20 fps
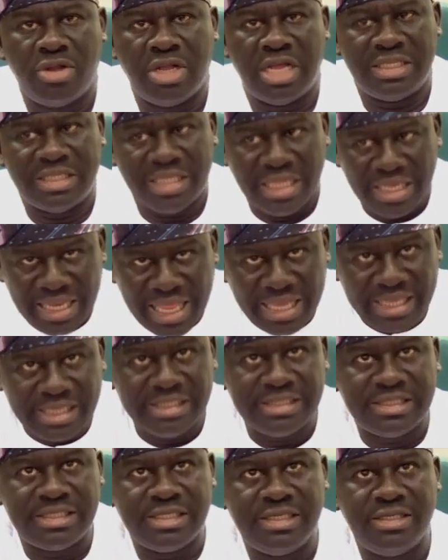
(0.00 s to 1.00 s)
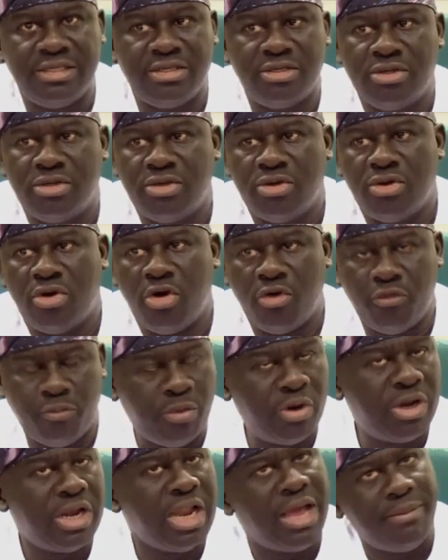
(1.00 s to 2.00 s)
and the legacy of
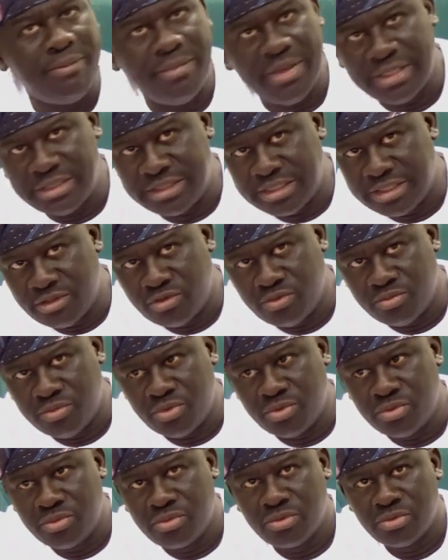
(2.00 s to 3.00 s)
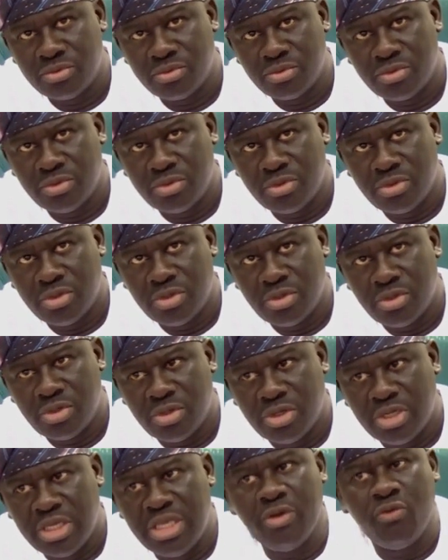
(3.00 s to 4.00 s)
Bola Ahmed Tinubu.
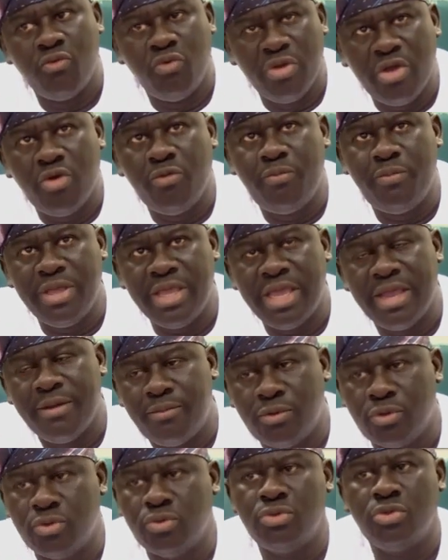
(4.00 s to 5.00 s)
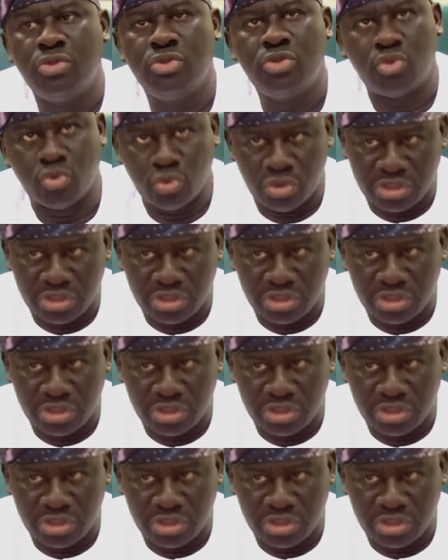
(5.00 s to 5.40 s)
He will be able to